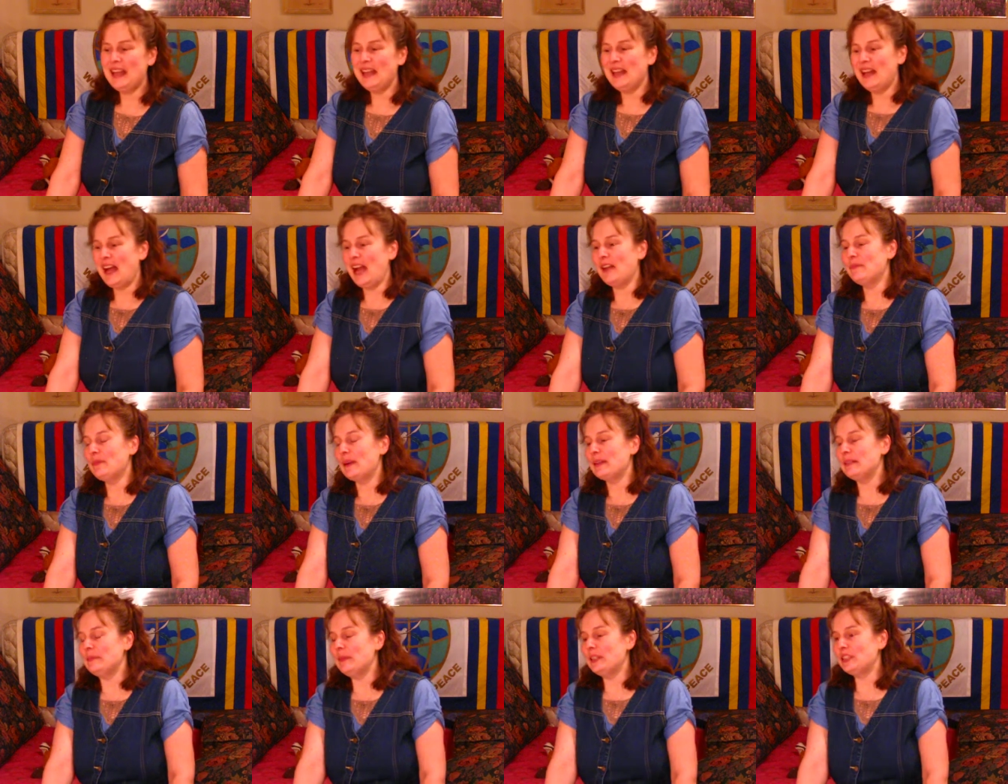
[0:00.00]
I
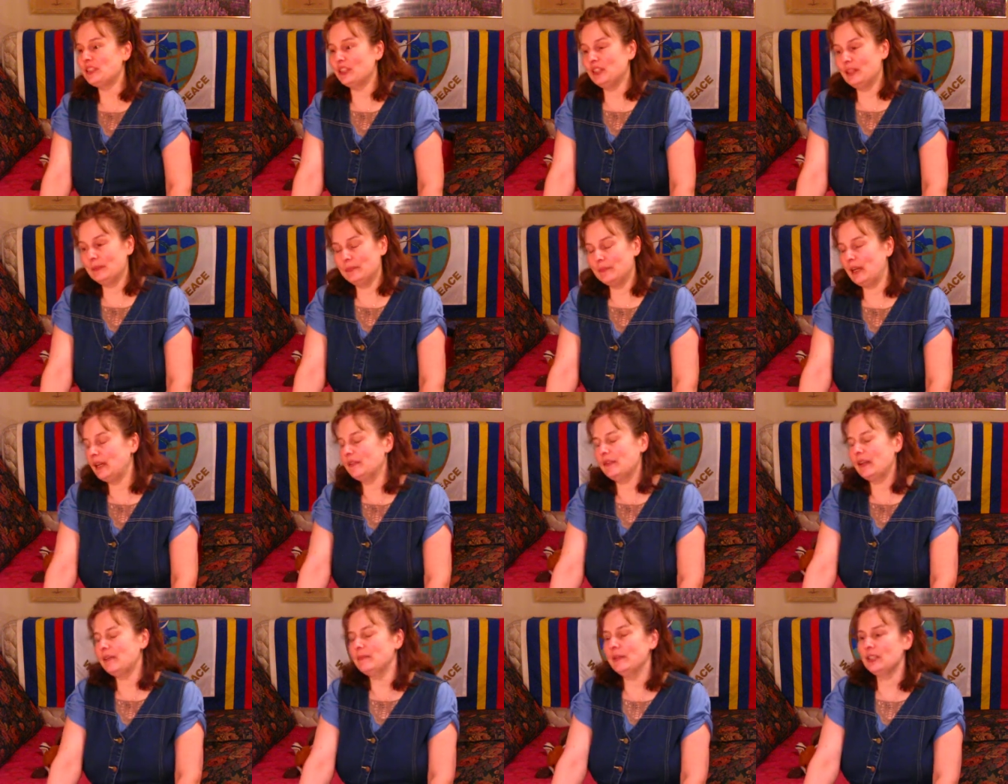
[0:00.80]
probably mentioned them,
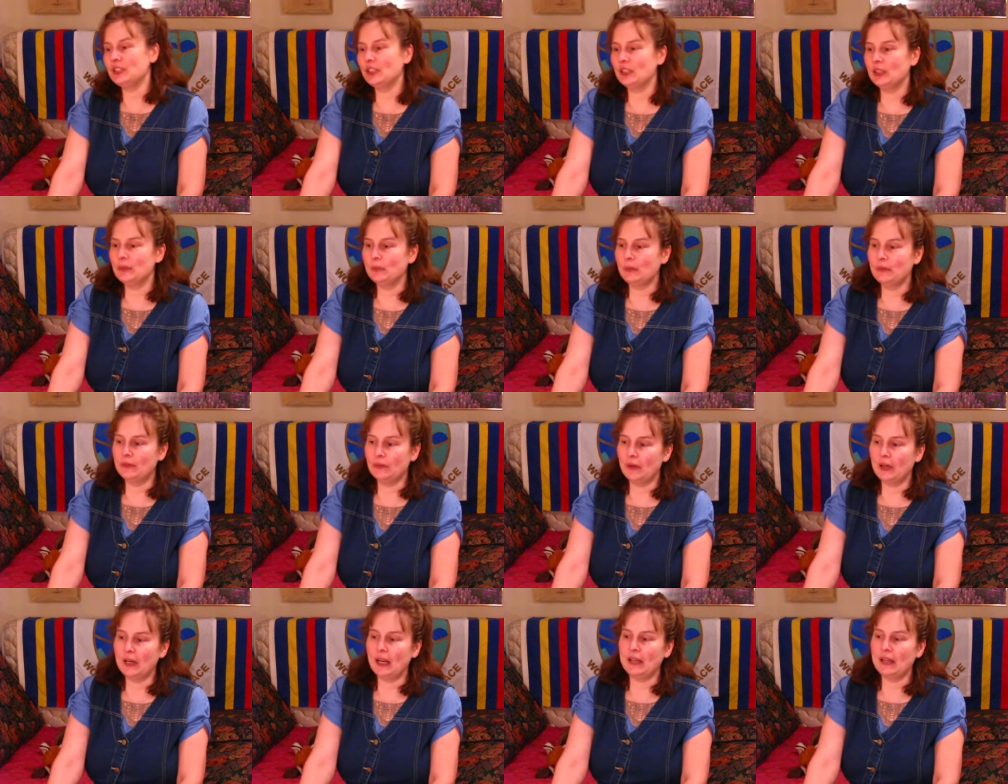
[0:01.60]
I've mentioned them before.